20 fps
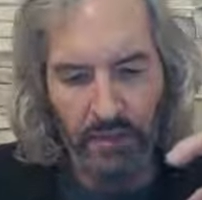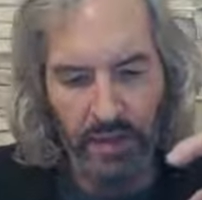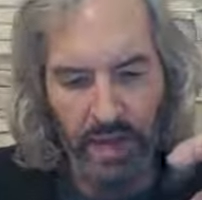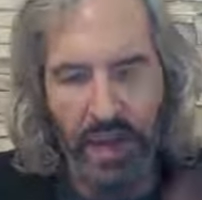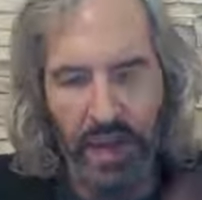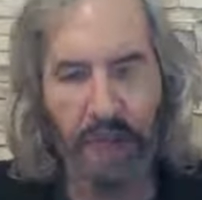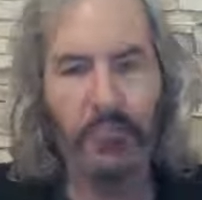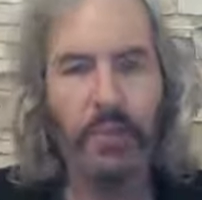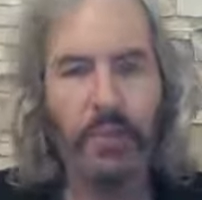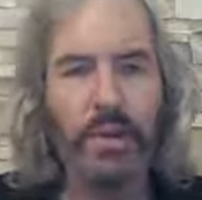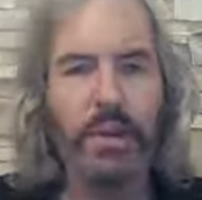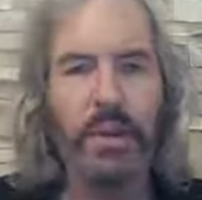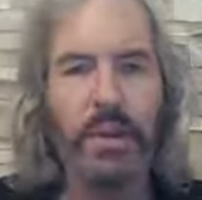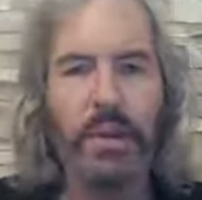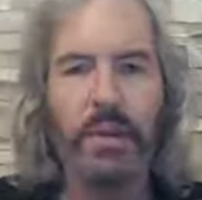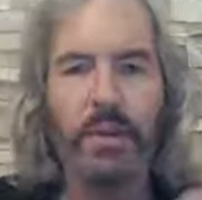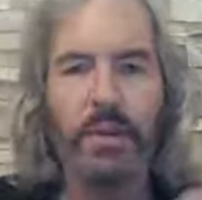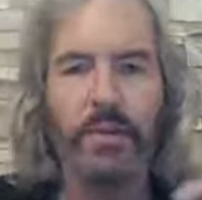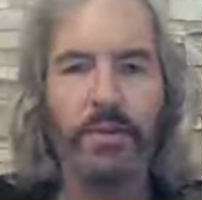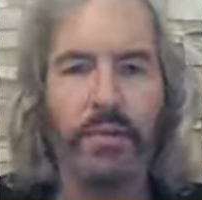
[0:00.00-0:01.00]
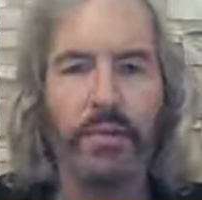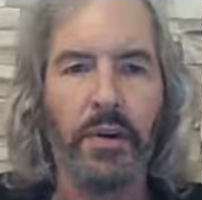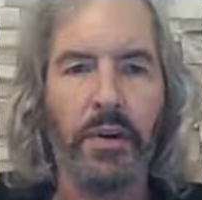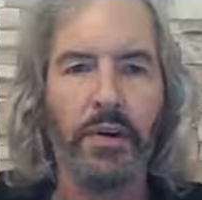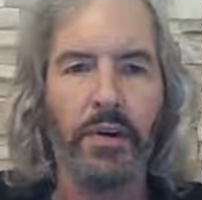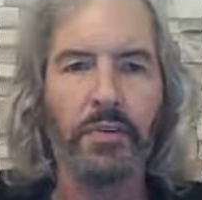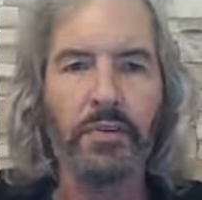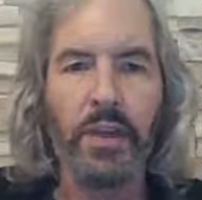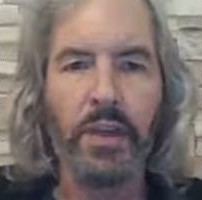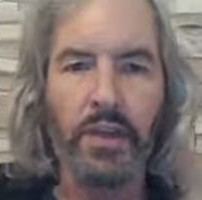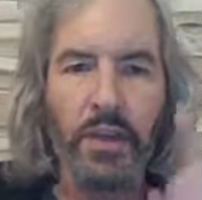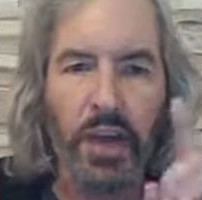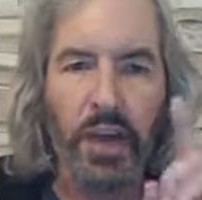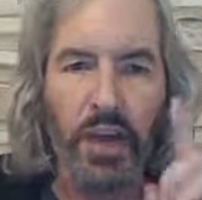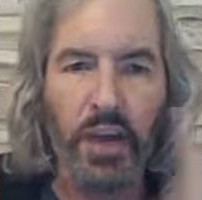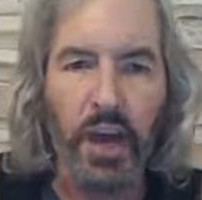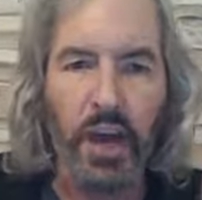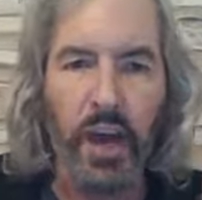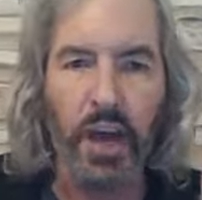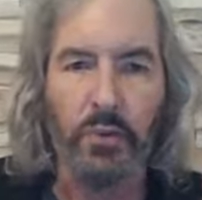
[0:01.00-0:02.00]
every verse that
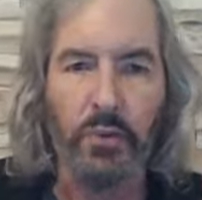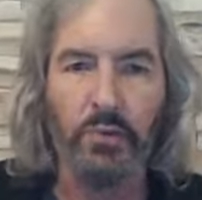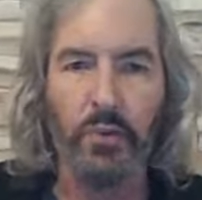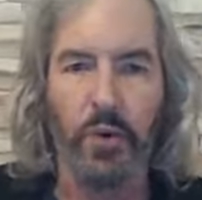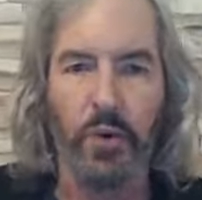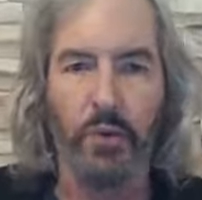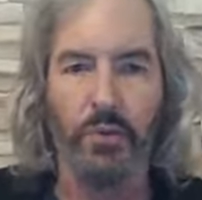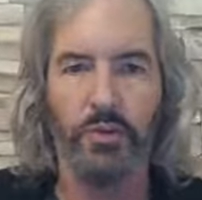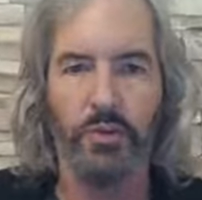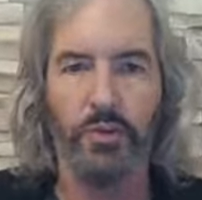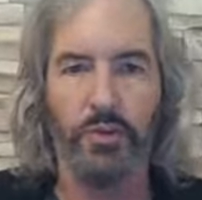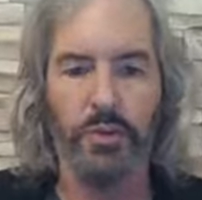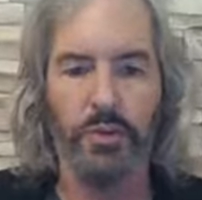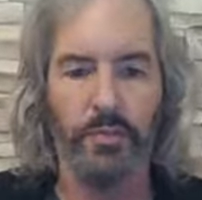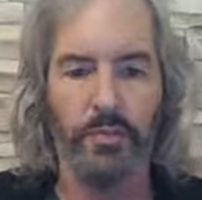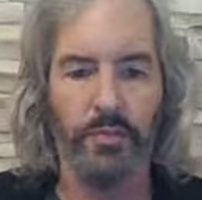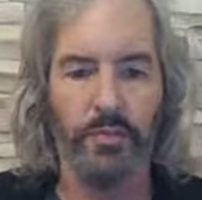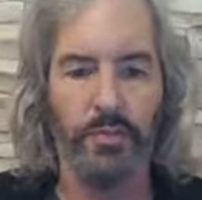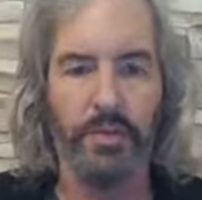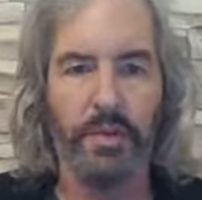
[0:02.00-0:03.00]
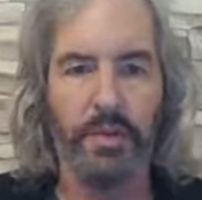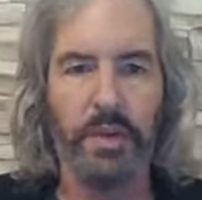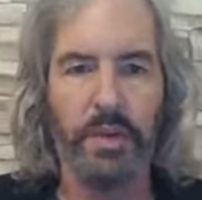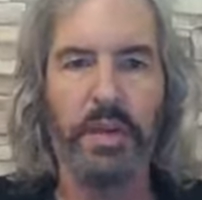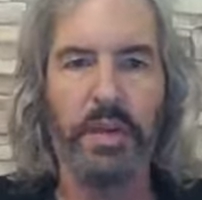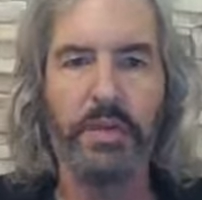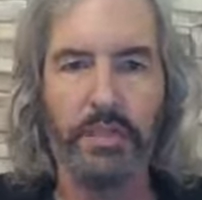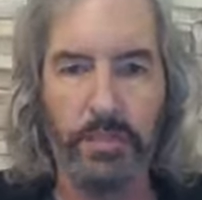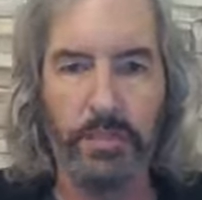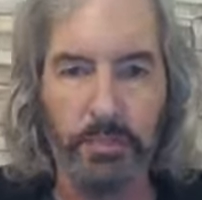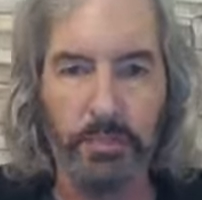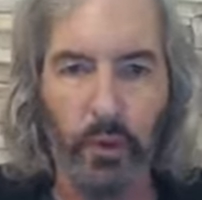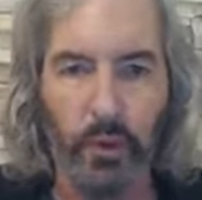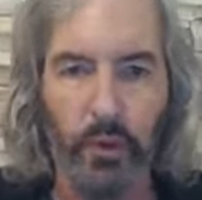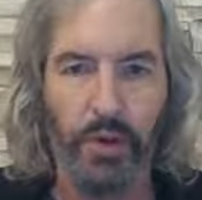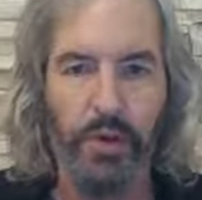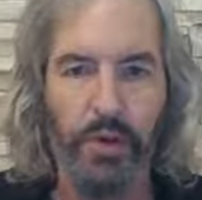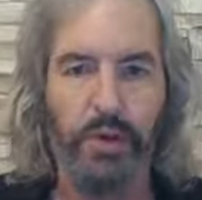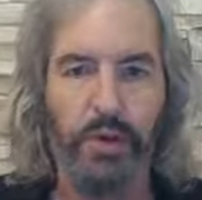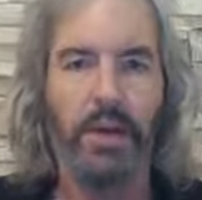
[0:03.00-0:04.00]
God wrote is
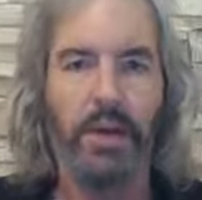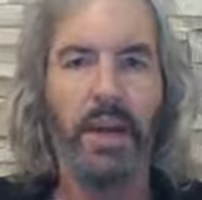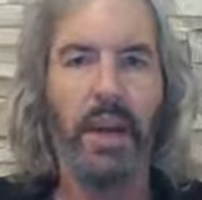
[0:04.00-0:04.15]
important.